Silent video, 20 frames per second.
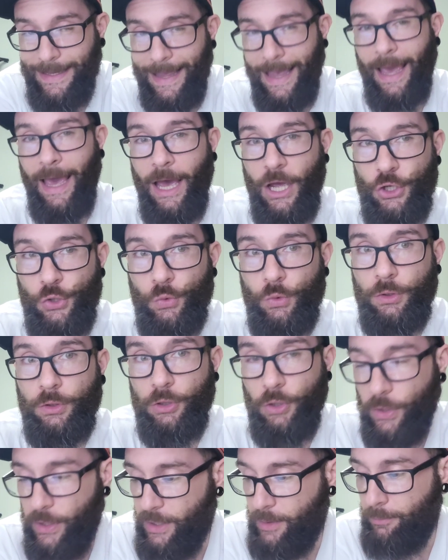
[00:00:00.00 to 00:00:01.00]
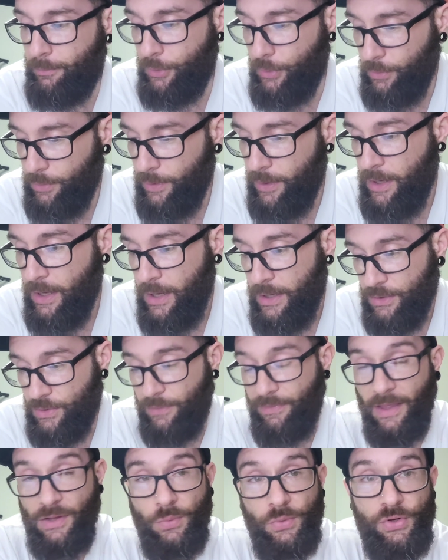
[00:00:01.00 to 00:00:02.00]
casual looking boot. So
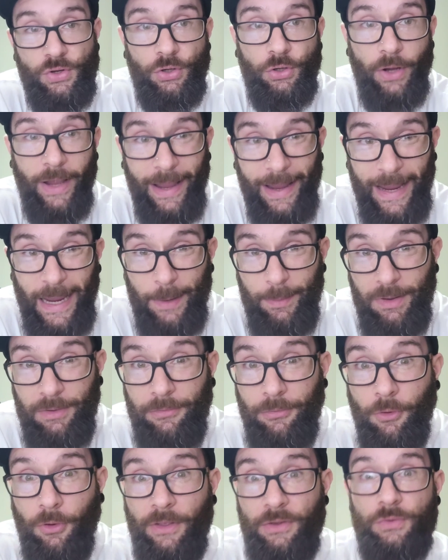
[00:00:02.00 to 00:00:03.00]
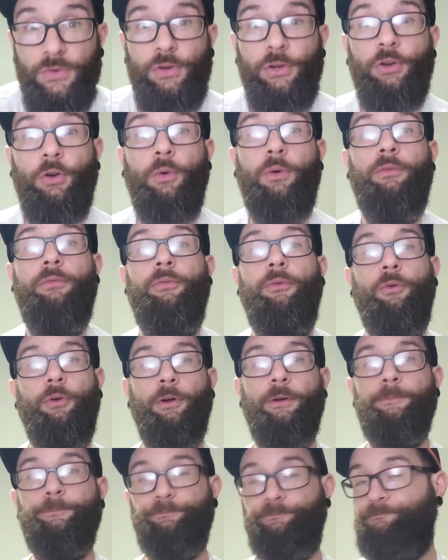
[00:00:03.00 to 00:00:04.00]
if that's what you're aiming for, that's what you're going
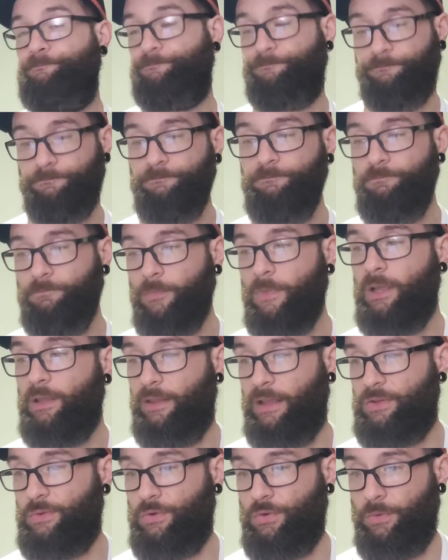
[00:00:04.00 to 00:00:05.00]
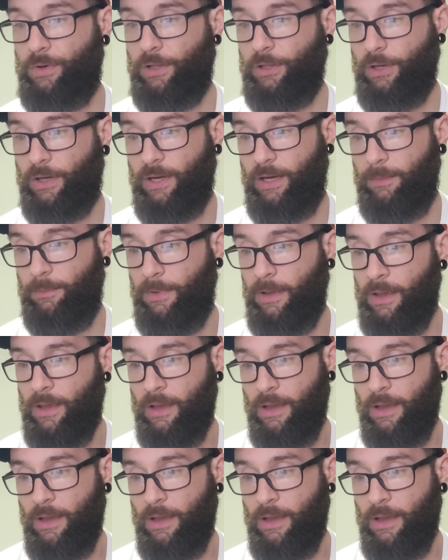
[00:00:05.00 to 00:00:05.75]
for, that's what you want to look up.